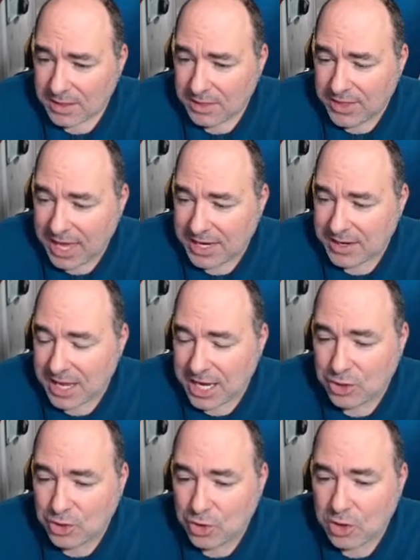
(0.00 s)
then
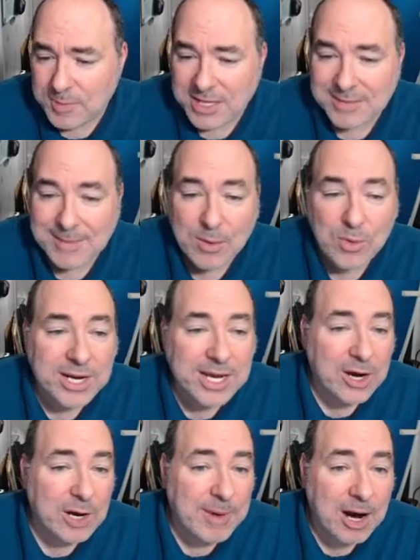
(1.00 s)
it could be that my work
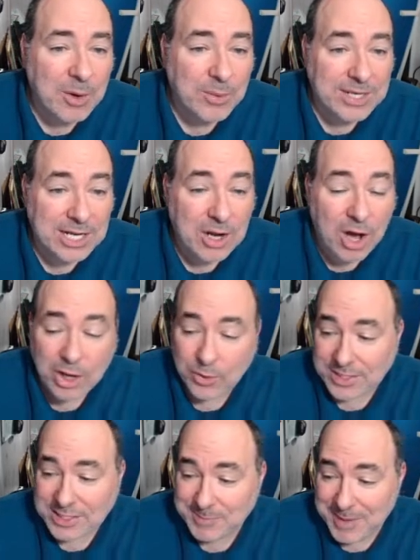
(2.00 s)
area bar would get
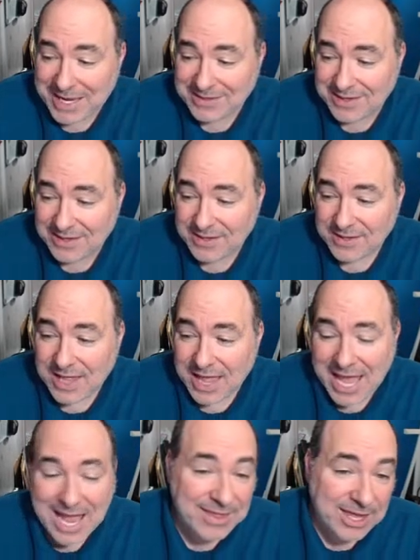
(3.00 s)
auto-expanded,
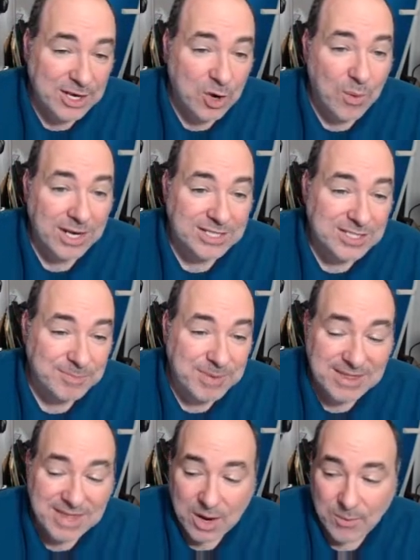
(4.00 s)
and I don't want it to
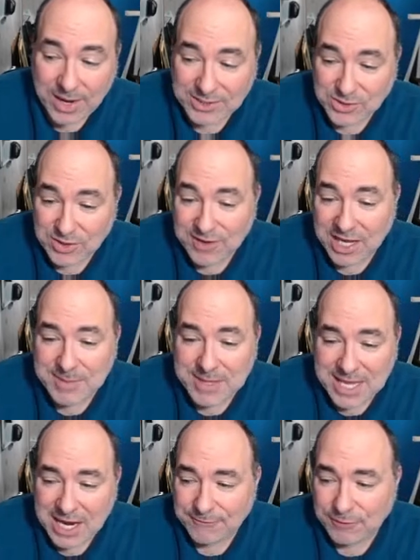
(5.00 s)
be that way. So you've got to be
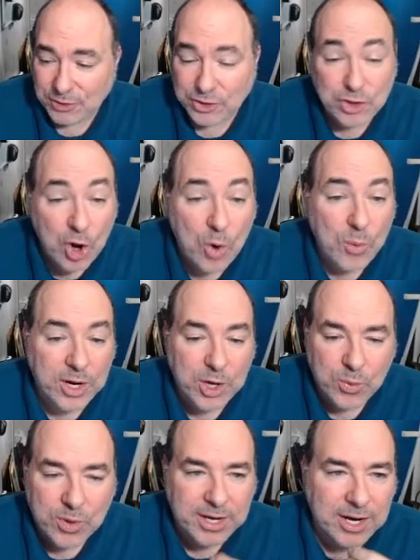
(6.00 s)
careful to know where your
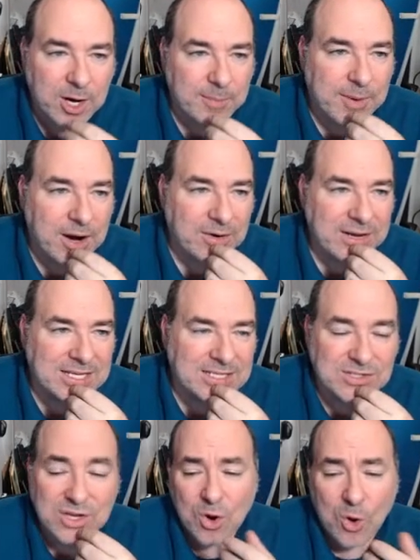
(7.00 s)
work area bar
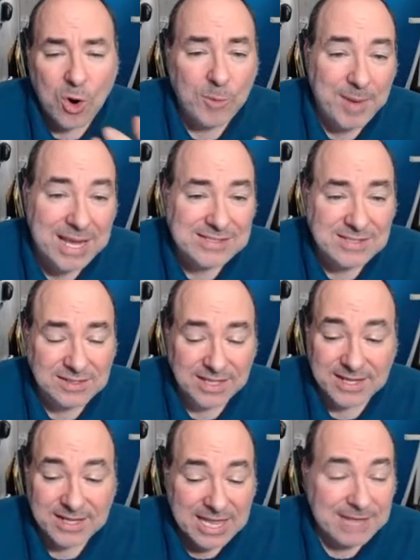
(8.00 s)
is. Or
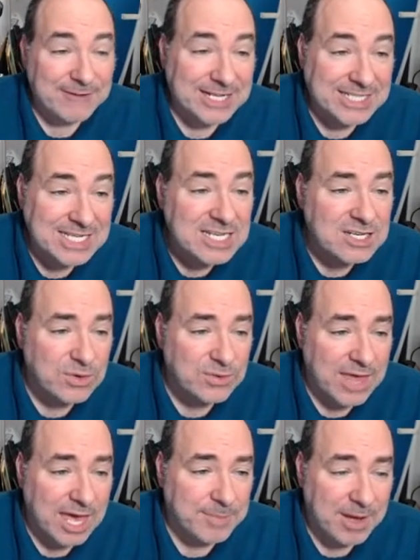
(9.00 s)
basically, if I didn't do that,